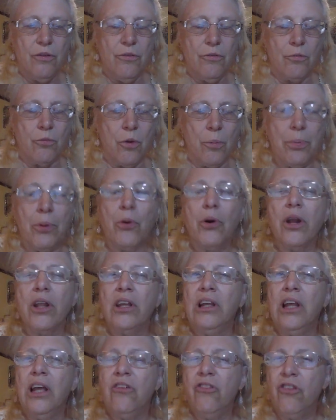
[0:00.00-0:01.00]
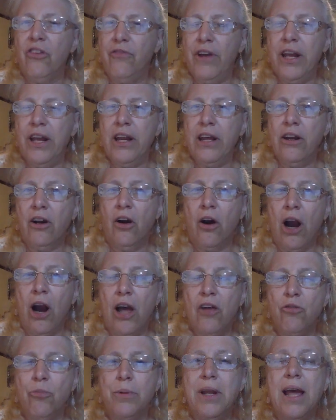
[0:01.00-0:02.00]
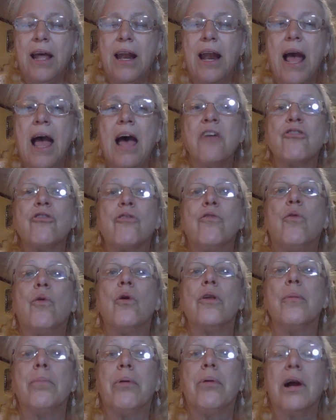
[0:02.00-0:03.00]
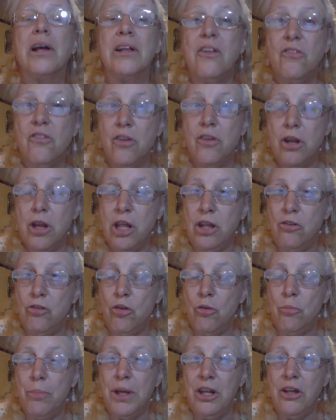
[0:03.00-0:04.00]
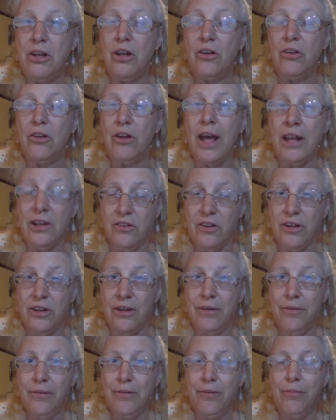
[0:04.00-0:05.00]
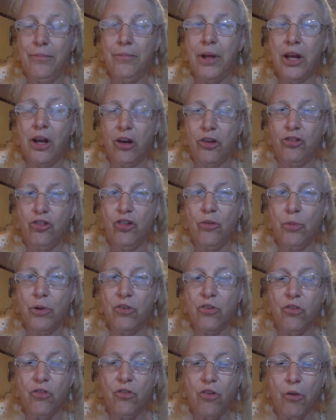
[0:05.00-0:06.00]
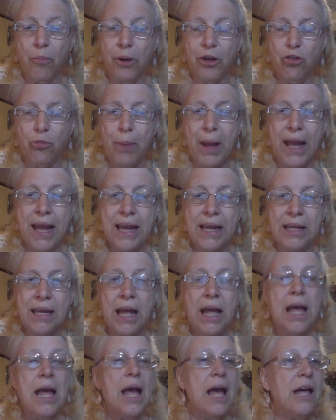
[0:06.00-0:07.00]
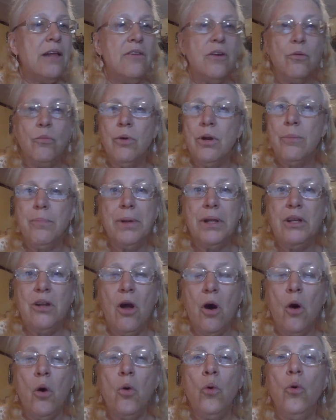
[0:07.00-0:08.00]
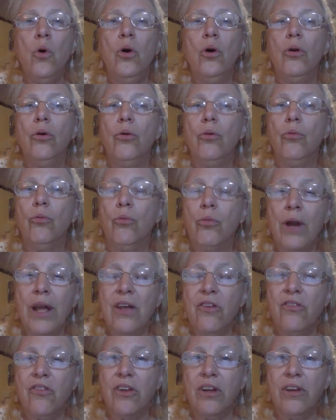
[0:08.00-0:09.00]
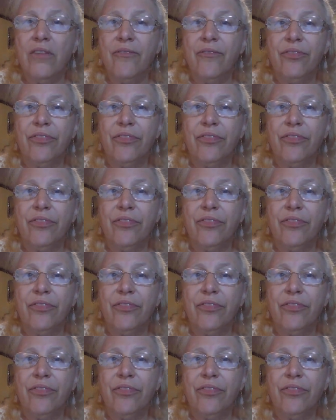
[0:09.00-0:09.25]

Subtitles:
reportedly, Savita and her husband had asked for the pregnancy to be ended because she was in so much pain, and there would have been no reason,